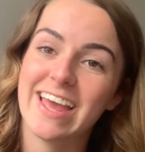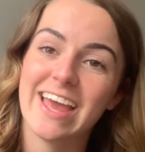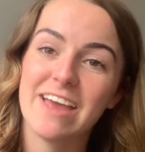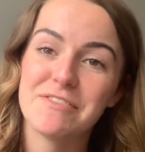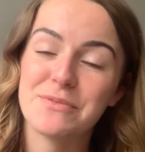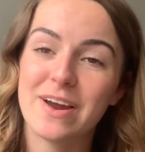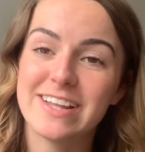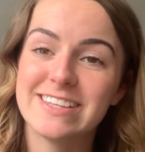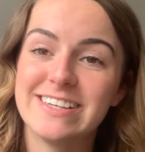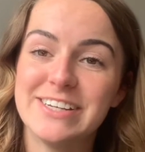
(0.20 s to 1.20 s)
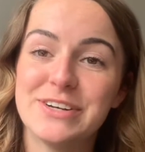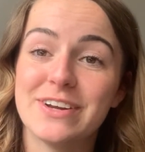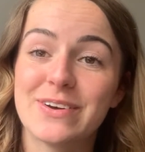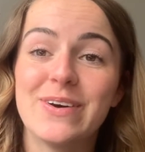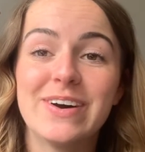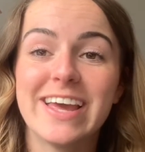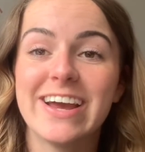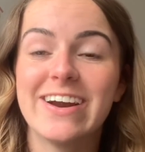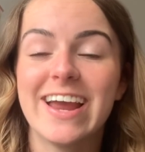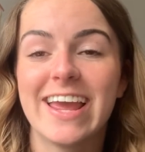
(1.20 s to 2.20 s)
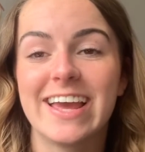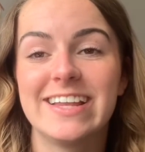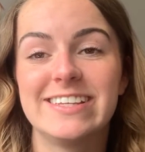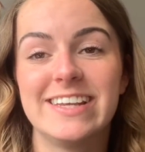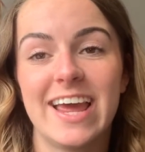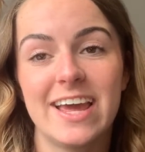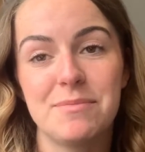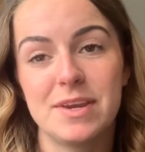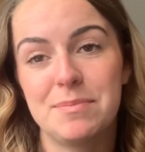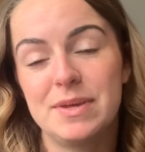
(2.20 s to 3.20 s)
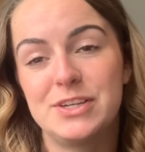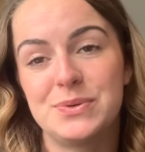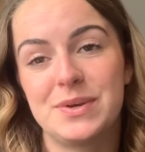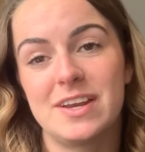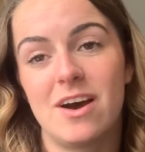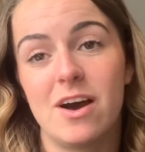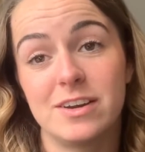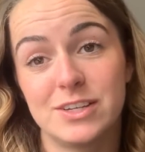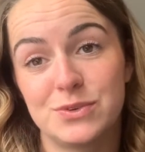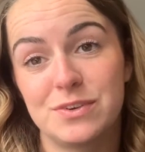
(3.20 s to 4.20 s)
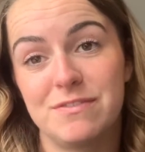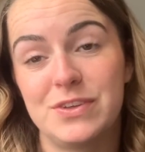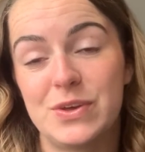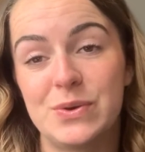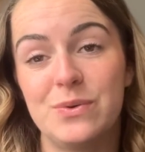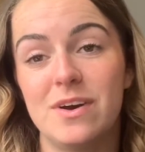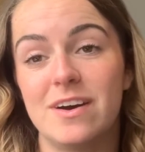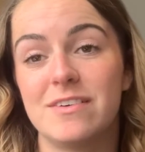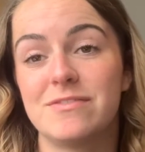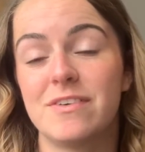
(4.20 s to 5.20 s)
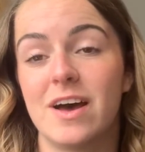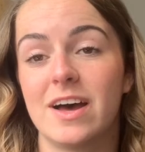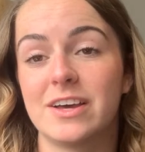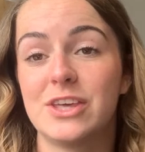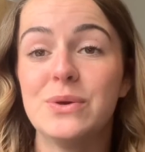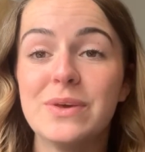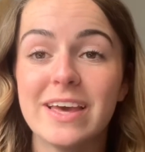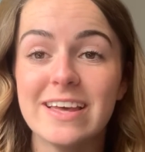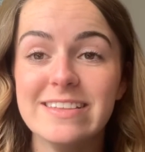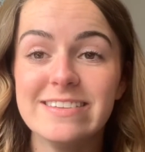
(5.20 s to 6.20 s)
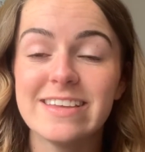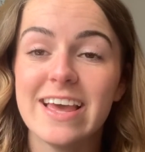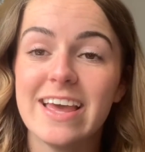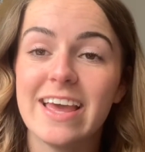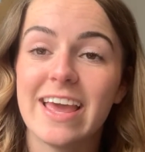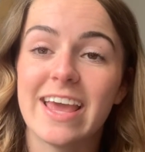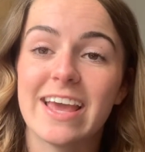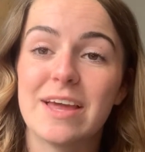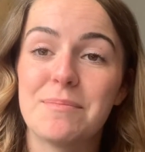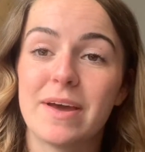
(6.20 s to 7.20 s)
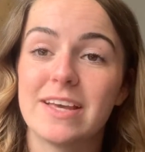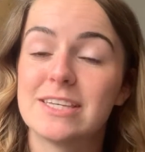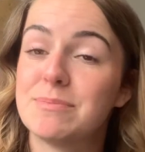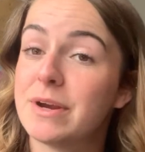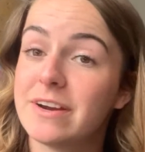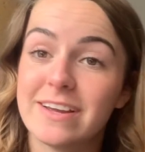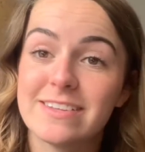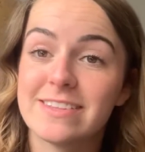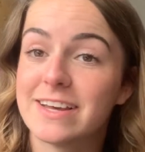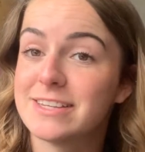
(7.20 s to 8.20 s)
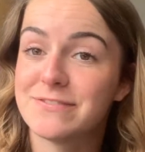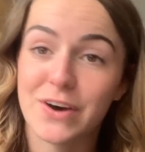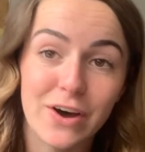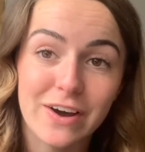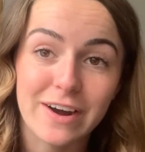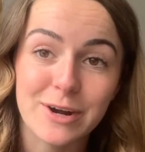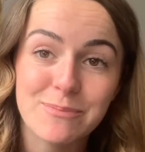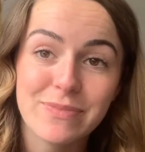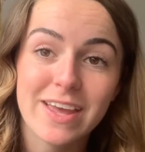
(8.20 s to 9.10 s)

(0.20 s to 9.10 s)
Hey everyone, it's Teacher Nicole here, and today I'm going to be doing an honest review of Qkids and my experience thus far.